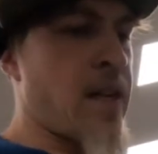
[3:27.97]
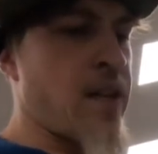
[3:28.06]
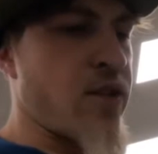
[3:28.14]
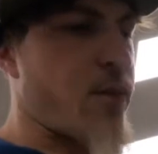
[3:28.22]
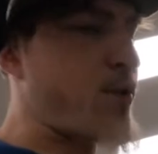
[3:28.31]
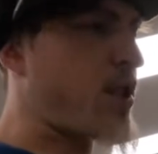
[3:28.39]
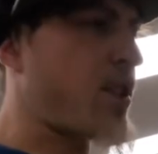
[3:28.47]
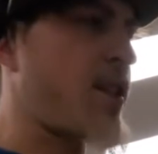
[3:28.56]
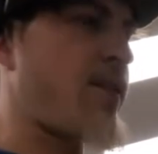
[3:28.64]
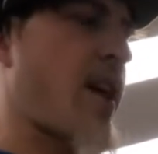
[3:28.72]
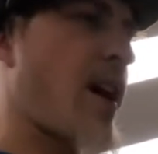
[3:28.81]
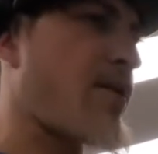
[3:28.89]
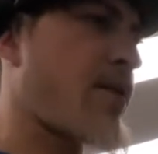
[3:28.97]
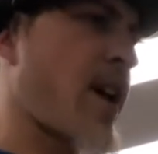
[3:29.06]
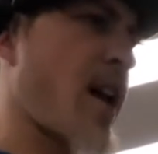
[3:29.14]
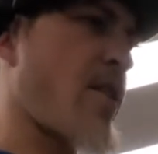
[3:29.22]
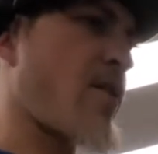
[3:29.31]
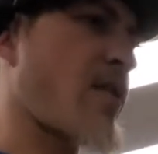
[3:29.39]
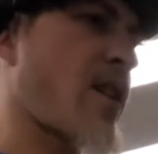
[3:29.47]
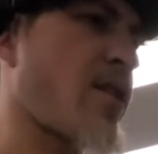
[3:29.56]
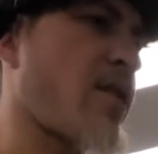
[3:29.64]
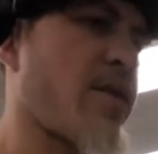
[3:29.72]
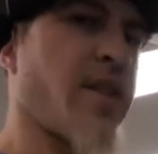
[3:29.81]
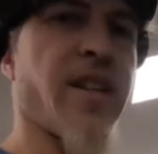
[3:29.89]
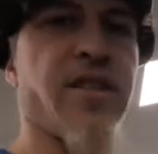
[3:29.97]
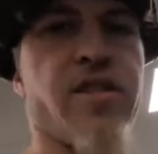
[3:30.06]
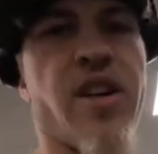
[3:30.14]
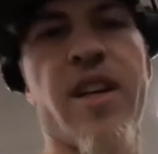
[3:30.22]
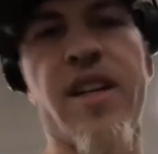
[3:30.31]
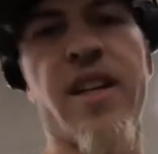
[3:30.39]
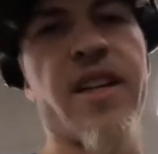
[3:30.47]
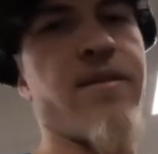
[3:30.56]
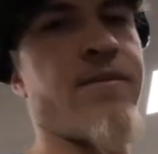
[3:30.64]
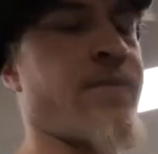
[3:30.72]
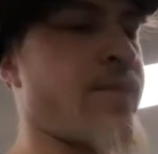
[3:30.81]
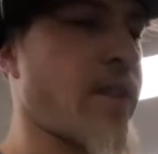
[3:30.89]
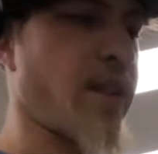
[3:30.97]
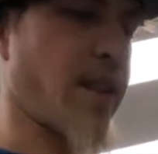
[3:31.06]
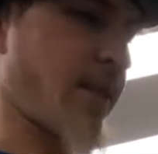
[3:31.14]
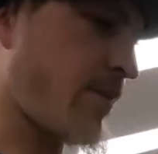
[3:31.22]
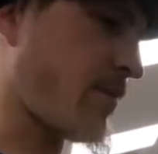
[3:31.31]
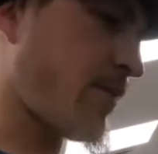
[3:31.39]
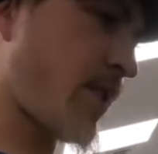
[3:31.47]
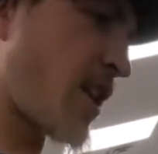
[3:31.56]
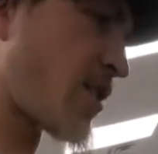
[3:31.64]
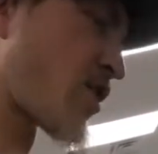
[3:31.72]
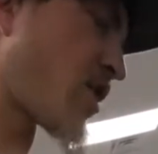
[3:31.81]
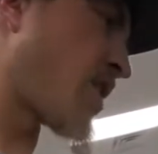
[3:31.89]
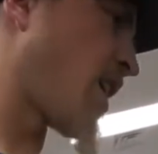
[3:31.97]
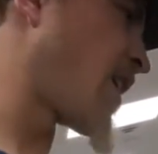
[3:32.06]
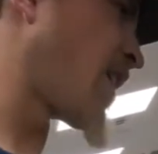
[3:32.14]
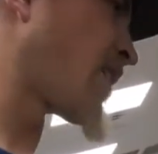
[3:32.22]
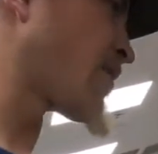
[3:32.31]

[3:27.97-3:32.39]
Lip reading: So I'm just gonna leave that for now. I don't feel like draining it. It's just a headache